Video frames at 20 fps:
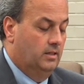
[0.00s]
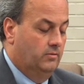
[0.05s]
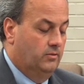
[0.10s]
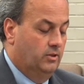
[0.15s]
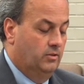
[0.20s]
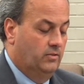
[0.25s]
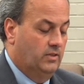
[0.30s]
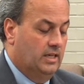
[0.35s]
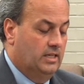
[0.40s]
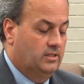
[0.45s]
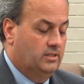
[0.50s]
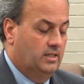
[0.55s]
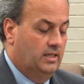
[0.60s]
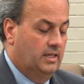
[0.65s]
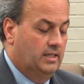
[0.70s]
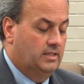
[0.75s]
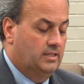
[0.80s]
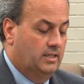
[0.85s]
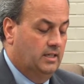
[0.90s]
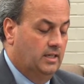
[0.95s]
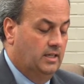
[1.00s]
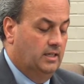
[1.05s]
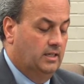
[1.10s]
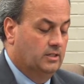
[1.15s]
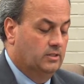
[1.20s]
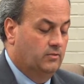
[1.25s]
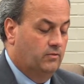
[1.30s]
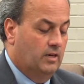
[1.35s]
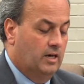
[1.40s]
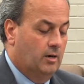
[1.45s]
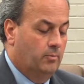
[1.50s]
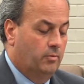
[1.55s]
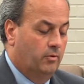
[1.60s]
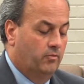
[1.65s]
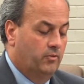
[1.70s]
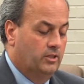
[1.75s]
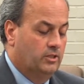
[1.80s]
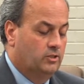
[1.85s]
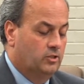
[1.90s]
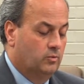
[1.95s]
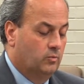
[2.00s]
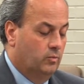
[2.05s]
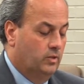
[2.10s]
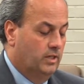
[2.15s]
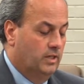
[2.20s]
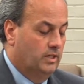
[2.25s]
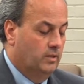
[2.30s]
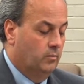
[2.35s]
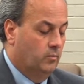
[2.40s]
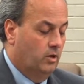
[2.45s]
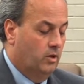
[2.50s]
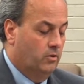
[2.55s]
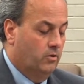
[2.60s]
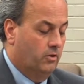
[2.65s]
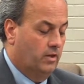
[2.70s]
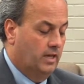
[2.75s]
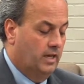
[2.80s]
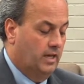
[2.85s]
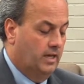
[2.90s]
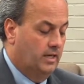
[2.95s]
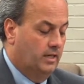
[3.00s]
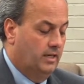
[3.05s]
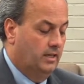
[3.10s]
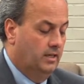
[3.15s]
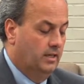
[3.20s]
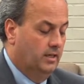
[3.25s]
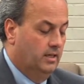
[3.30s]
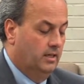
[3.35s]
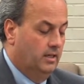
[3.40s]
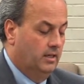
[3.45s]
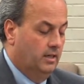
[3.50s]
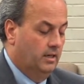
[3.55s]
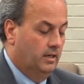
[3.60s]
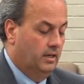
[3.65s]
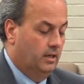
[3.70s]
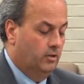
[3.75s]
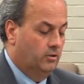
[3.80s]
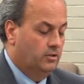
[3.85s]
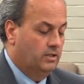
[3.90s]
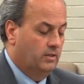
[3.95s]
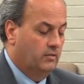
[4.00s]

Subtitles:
2018 as Fire Prevention Week in Walker County, and urge